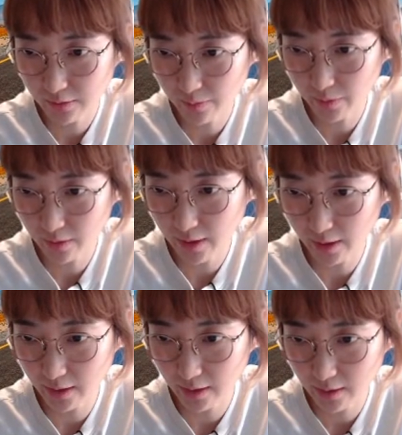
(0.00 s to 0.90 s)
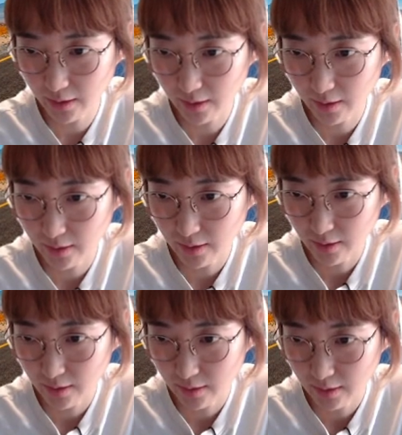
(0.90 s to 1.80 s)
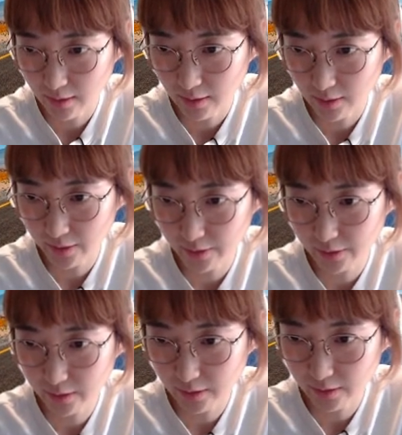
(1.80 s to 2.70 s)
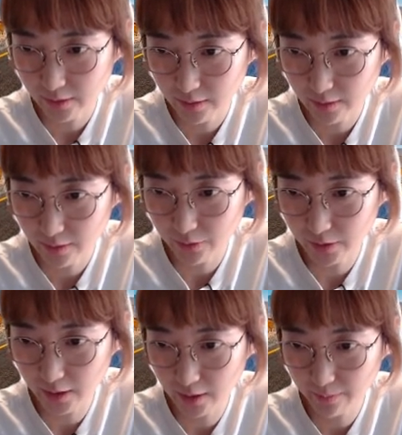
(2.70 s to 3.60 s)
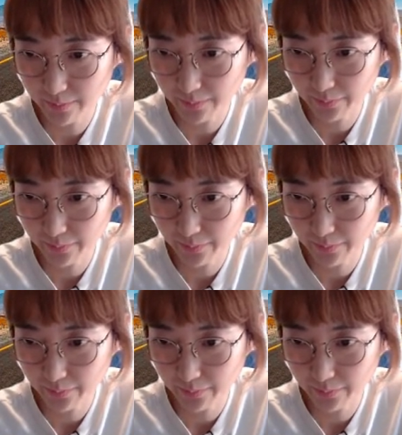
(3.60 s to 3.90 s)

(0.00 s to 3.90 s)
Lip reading: something like this. You see?